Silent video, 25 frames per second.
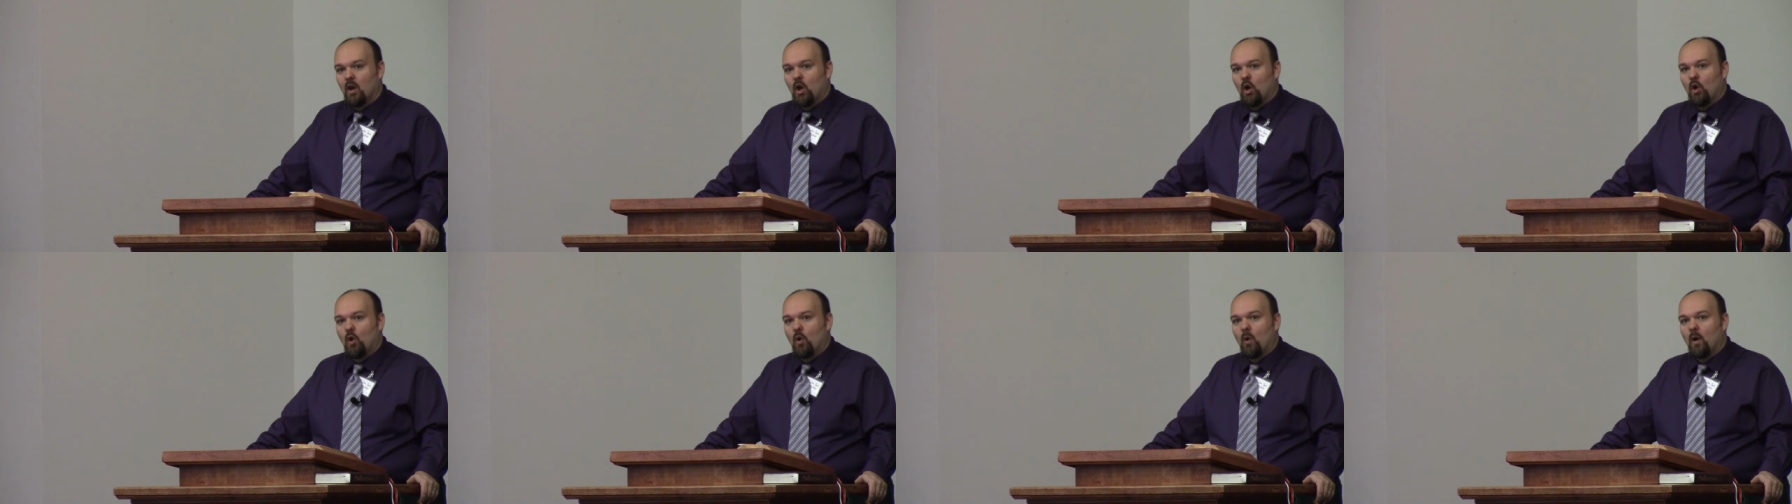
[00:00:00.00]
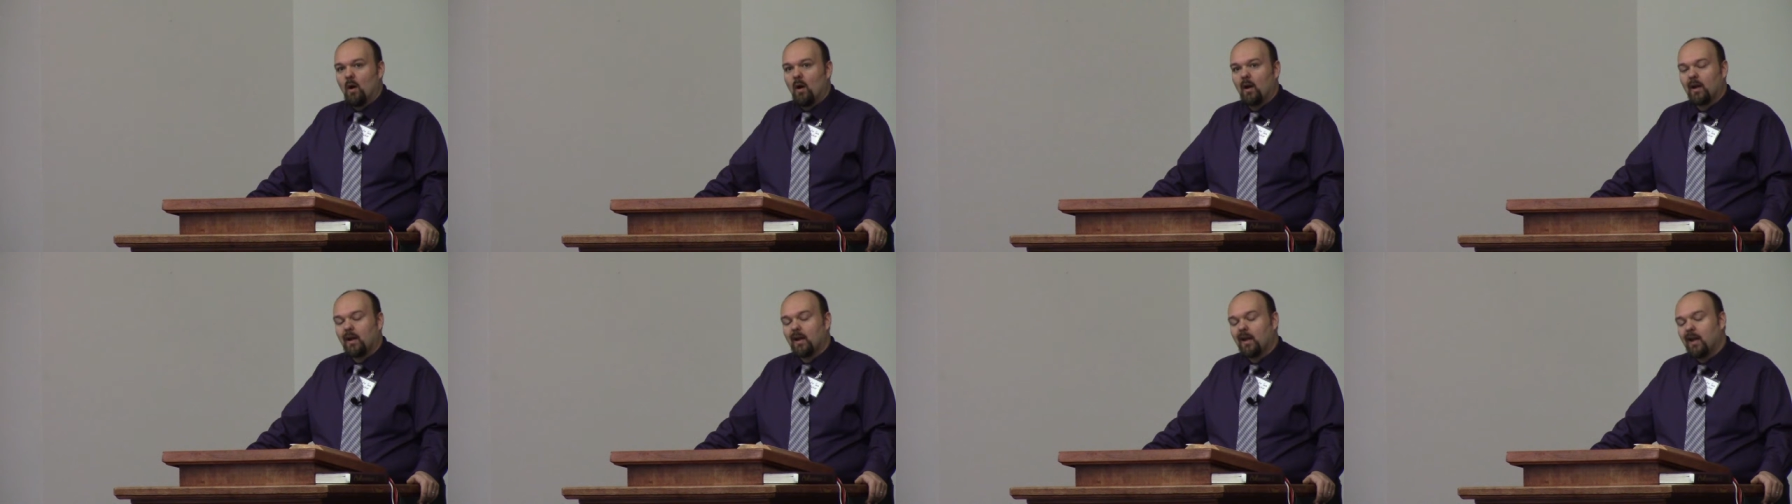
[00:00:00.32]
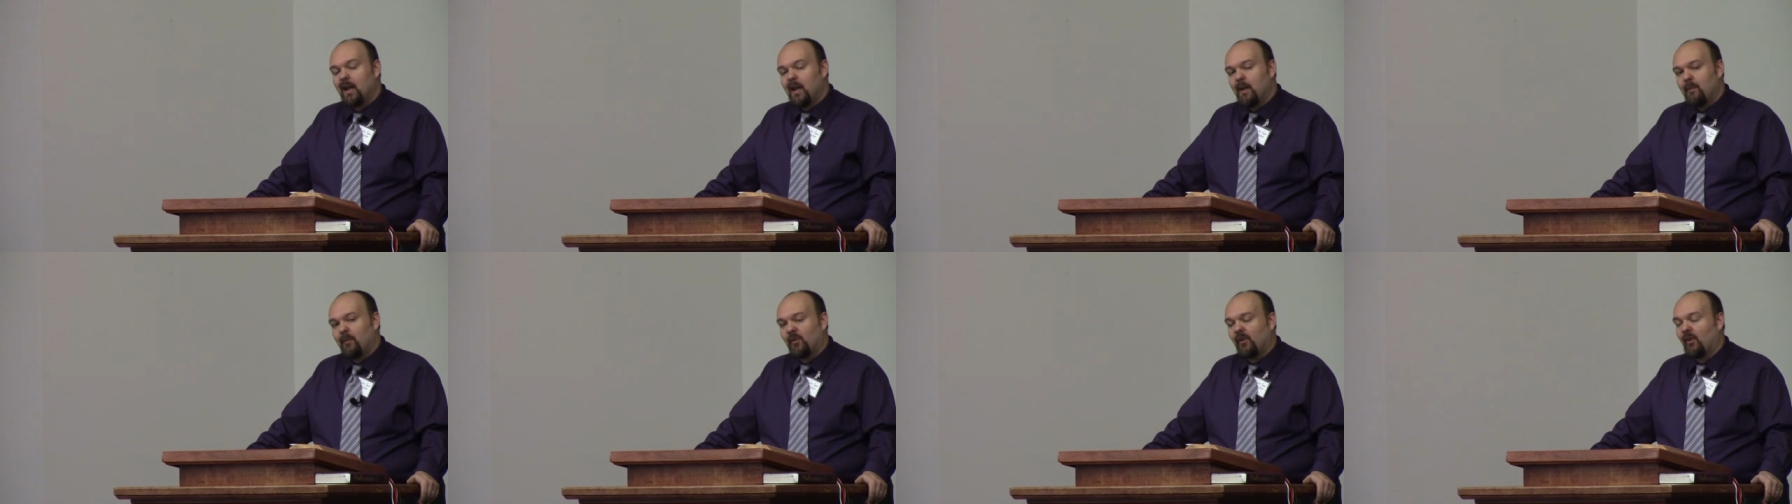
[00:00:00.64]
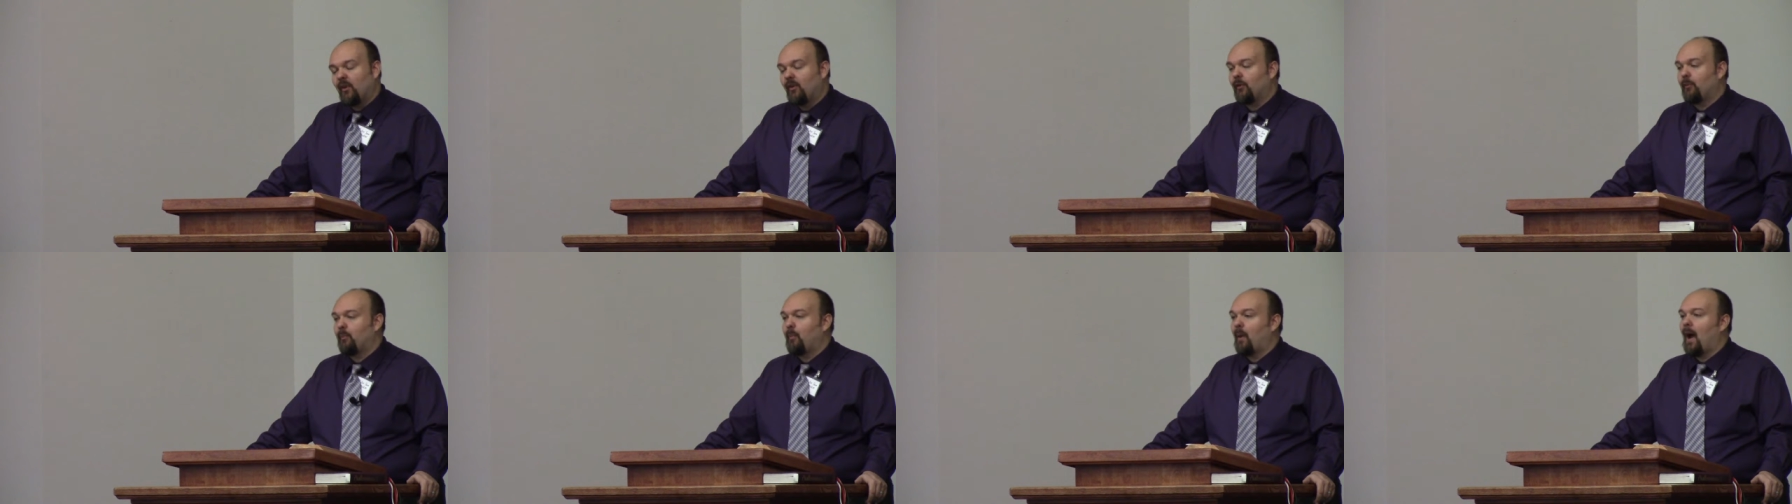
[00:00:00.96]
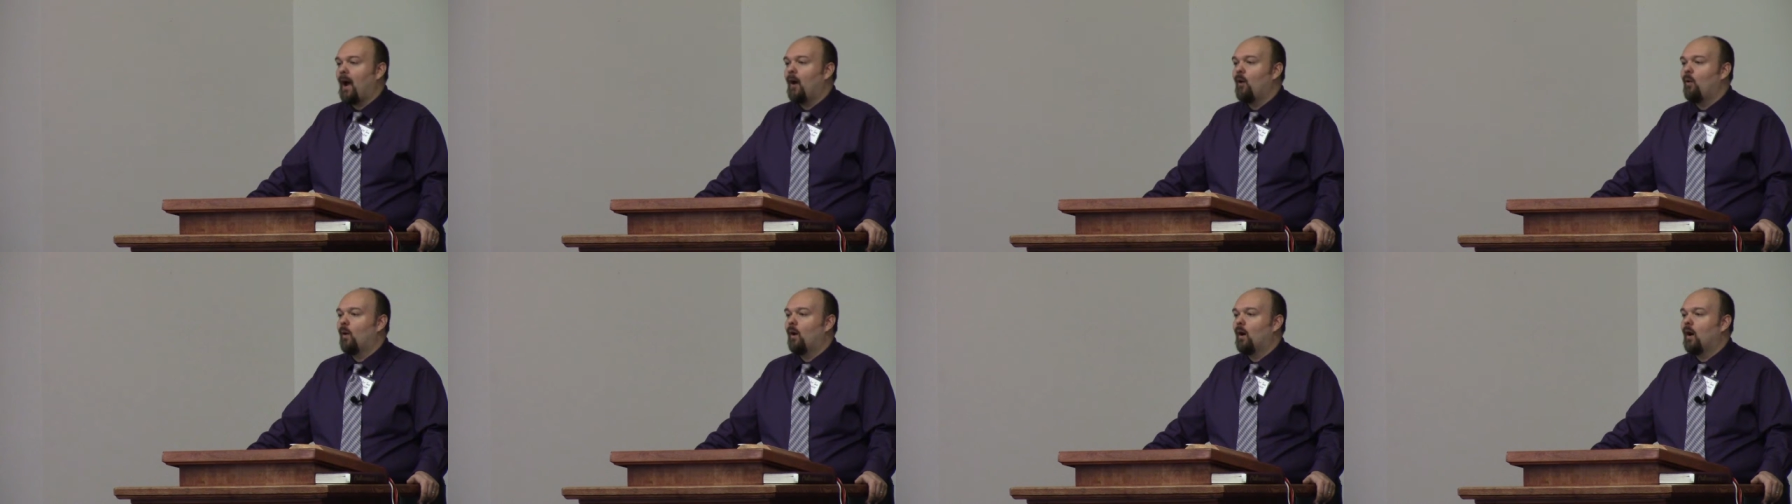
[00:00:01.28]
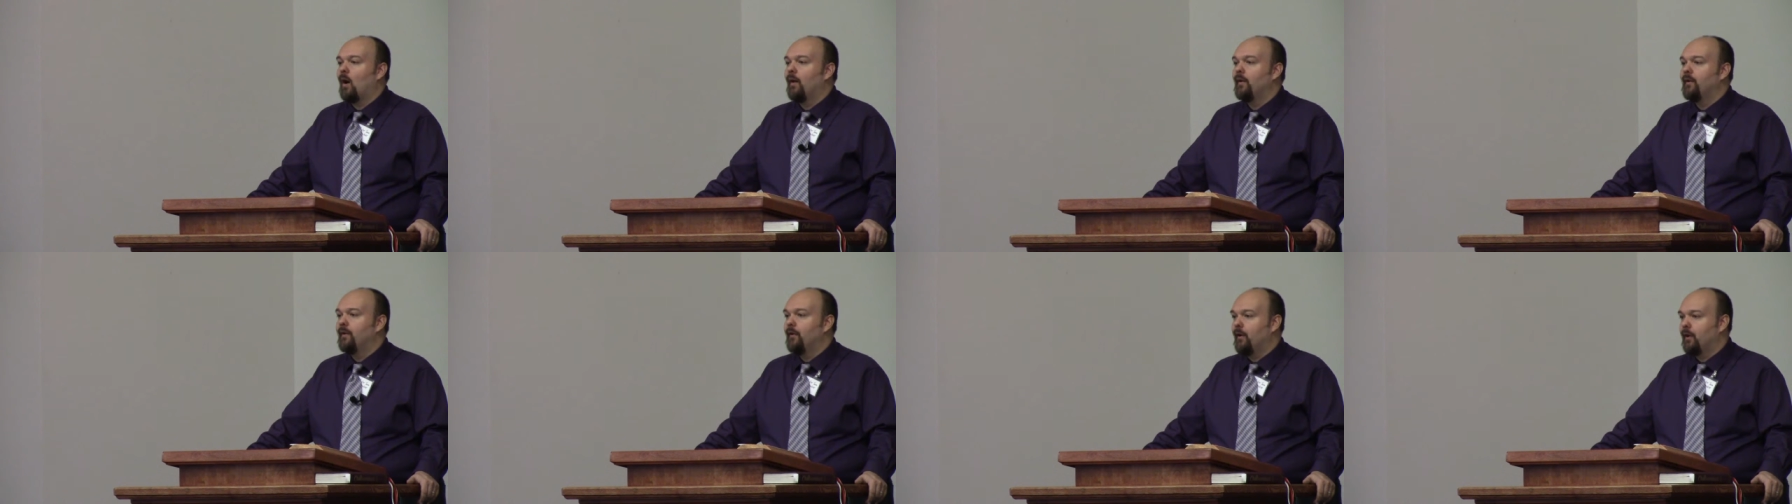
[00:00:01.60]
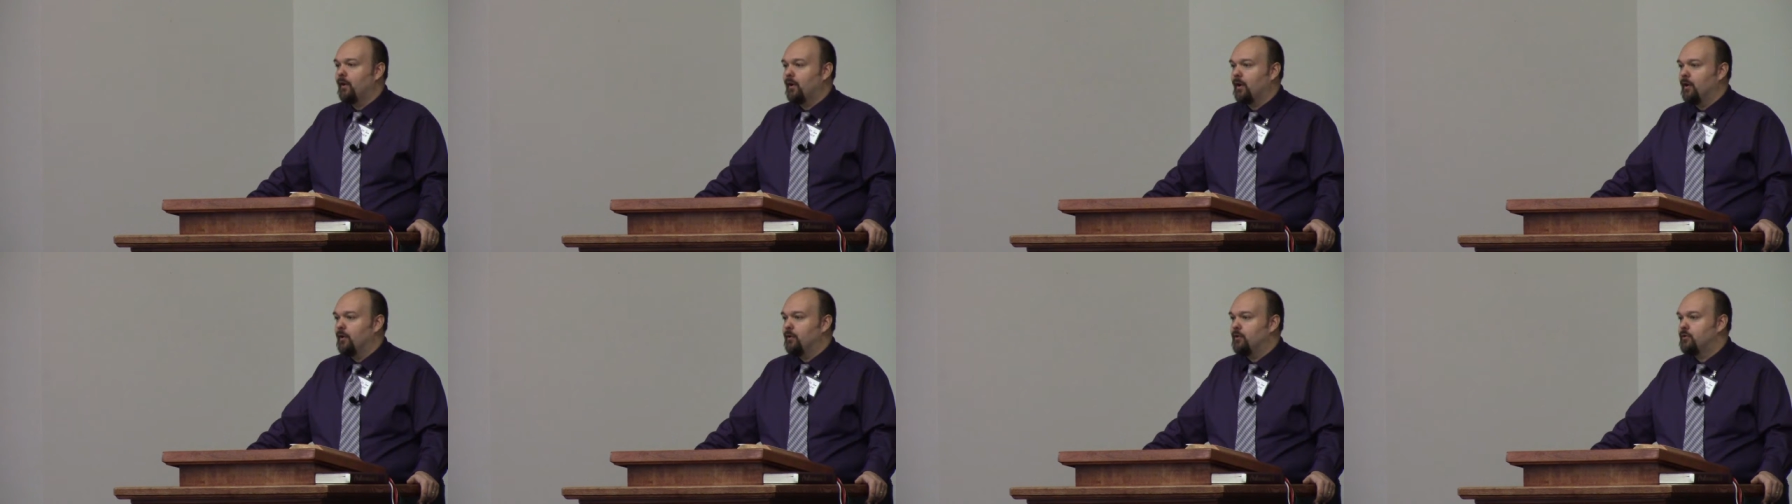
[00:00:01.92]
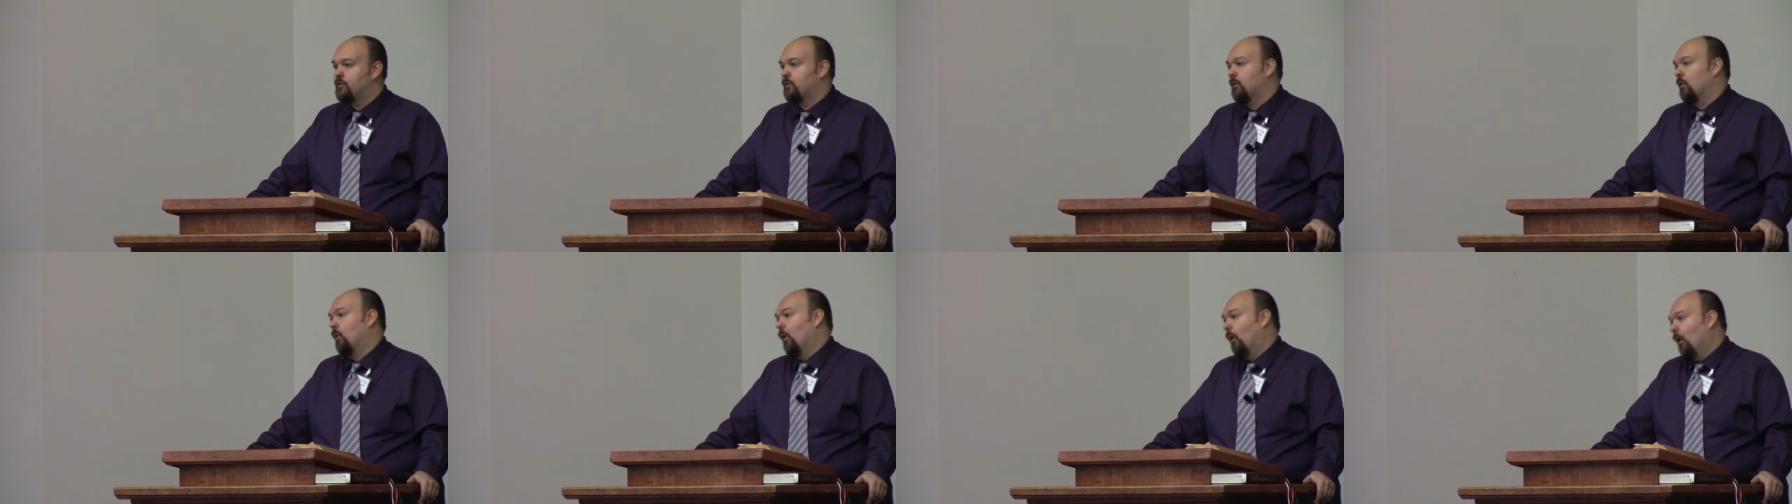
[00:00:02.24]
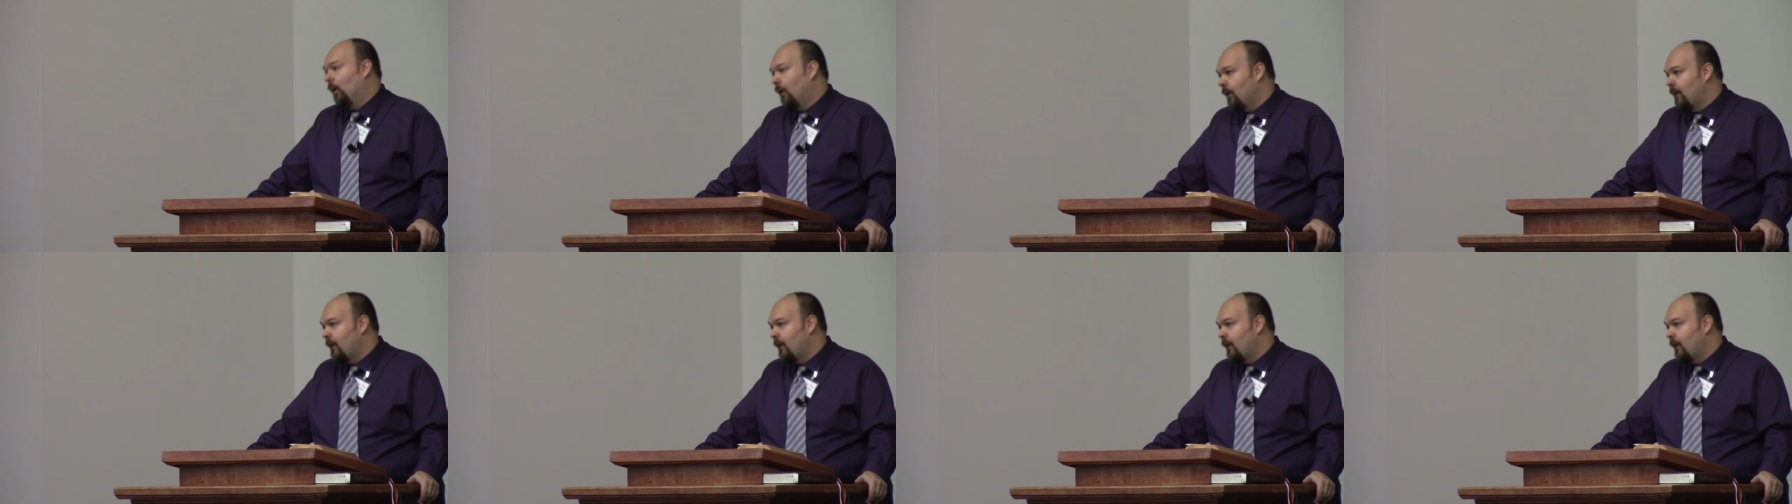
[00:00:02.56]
who keeps his power under control